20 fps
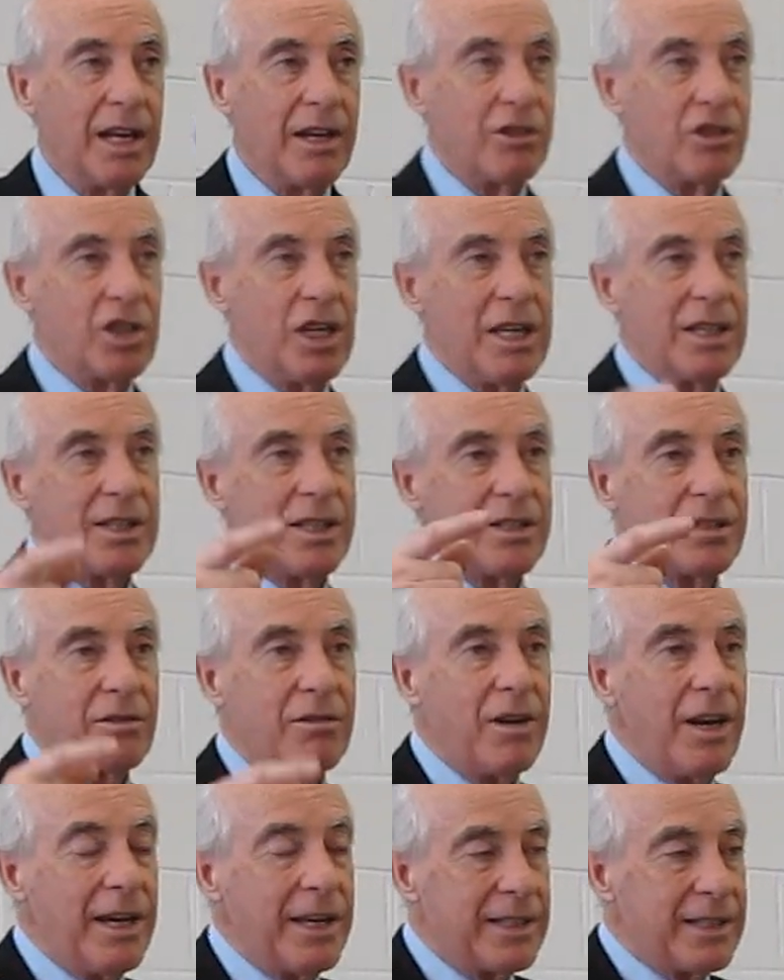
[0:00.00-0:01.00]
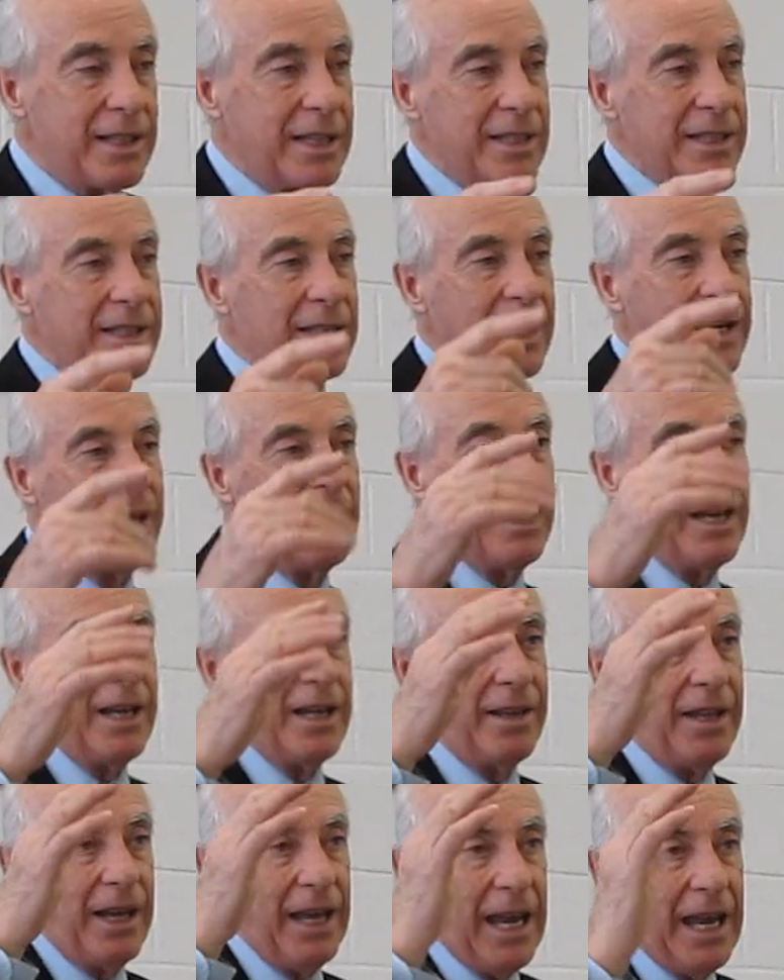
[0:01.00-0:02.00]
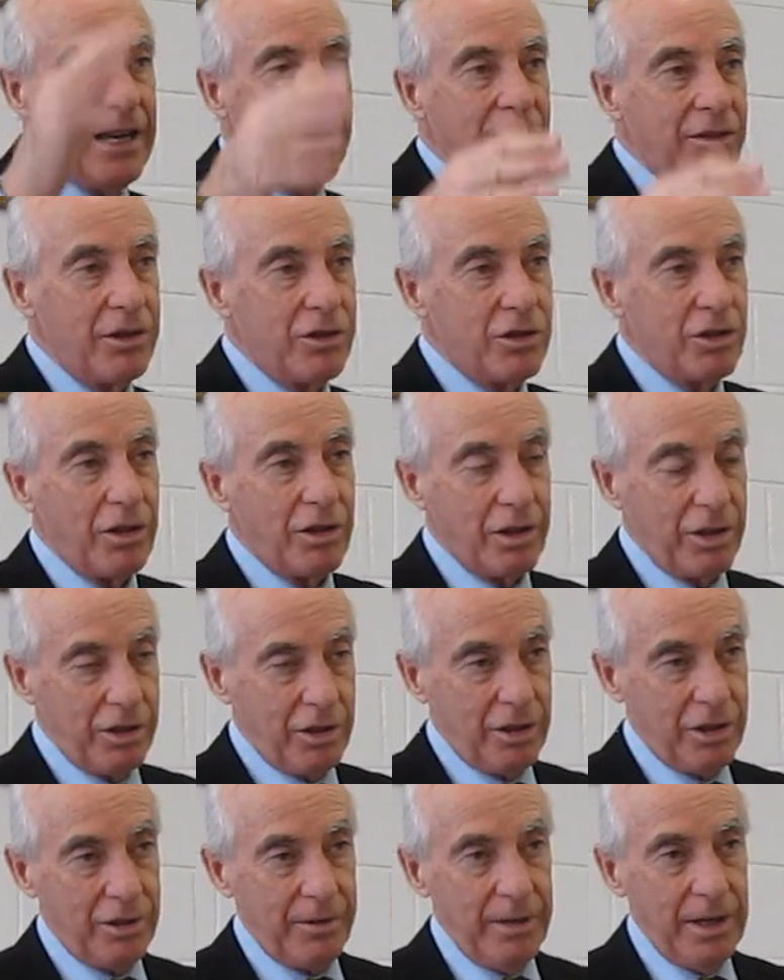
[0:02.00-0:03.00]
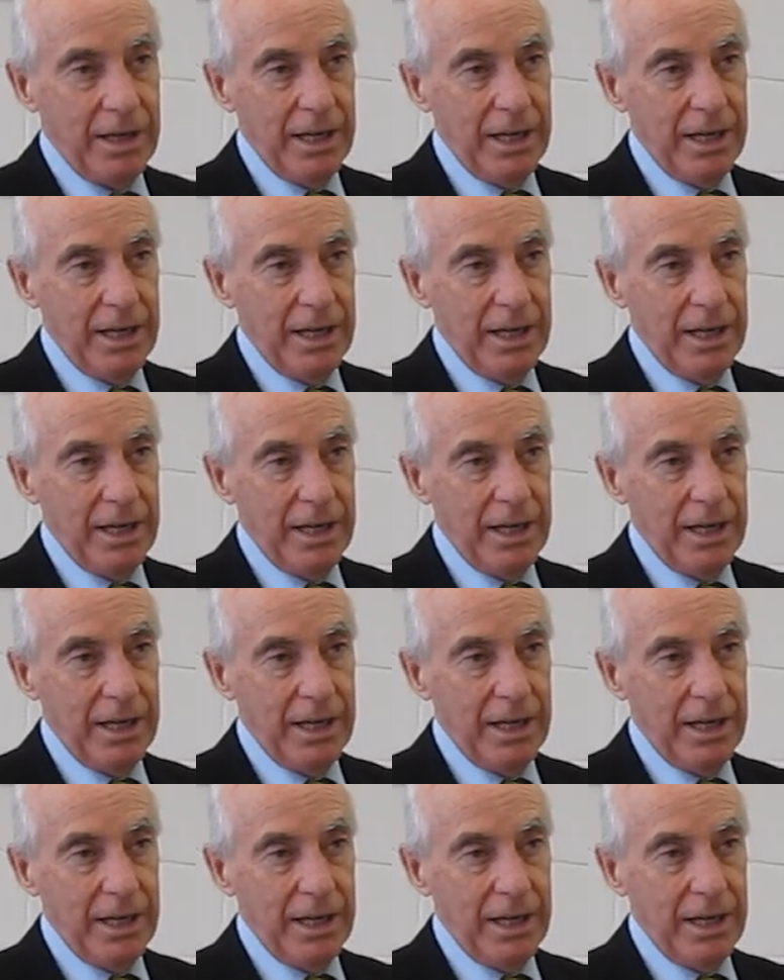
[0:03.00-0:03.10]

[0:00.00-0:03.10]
Now, Jesus Christ is the, the head of the church.